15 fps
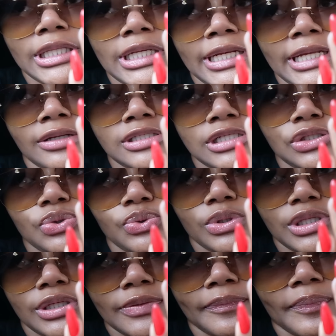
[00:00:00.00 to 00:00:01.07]
the nails are too
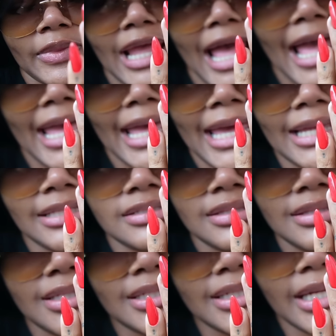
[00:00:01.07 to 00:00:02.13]
thin. I hate
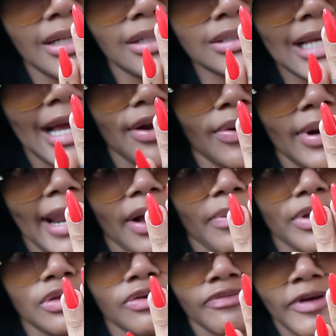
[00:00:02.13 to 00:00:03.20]
thin nails. I don't like
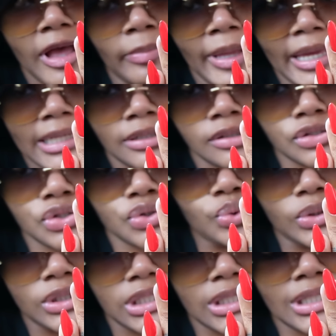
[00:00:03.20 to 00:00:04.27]
when you file my nails
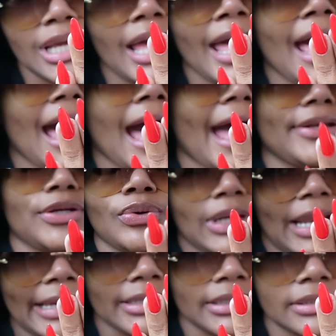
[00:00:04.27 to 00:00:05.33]
too thin. I don't
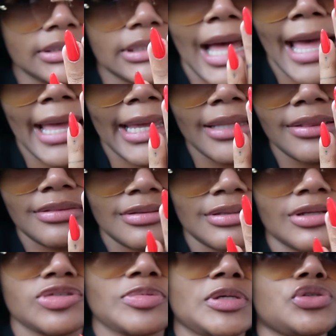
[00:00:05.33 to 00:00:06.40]
like it. I hate thin
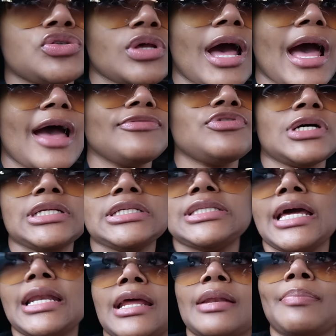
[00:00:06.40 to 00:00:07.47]
nails. But also, I have to
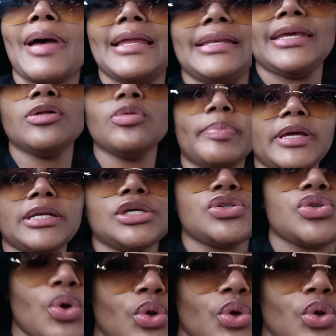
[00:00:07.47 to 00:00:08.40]
understand that my nail bed is